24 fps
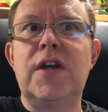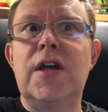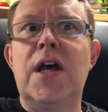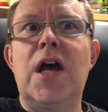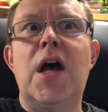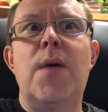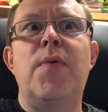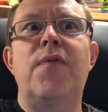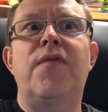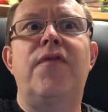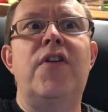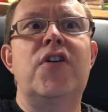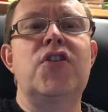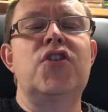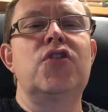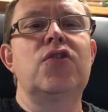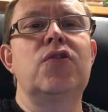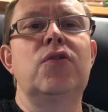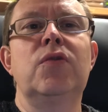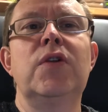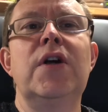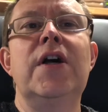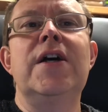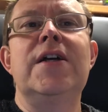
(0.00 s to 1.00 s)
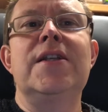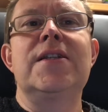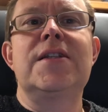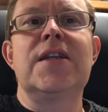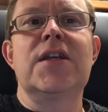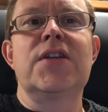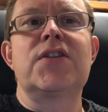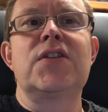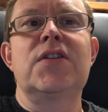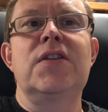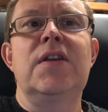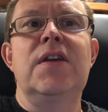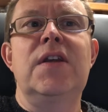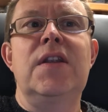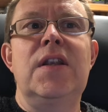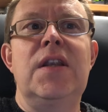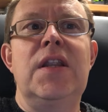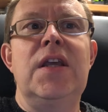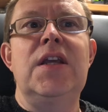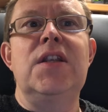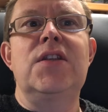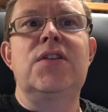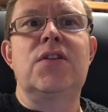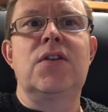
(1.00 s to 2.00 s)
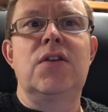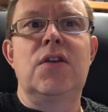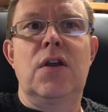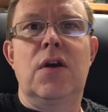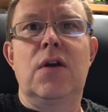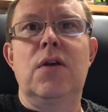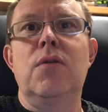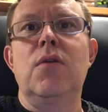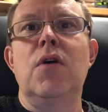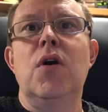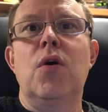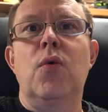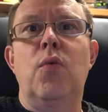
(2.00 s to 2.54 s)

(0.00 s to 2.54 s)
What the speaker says: A professional doesn't need to know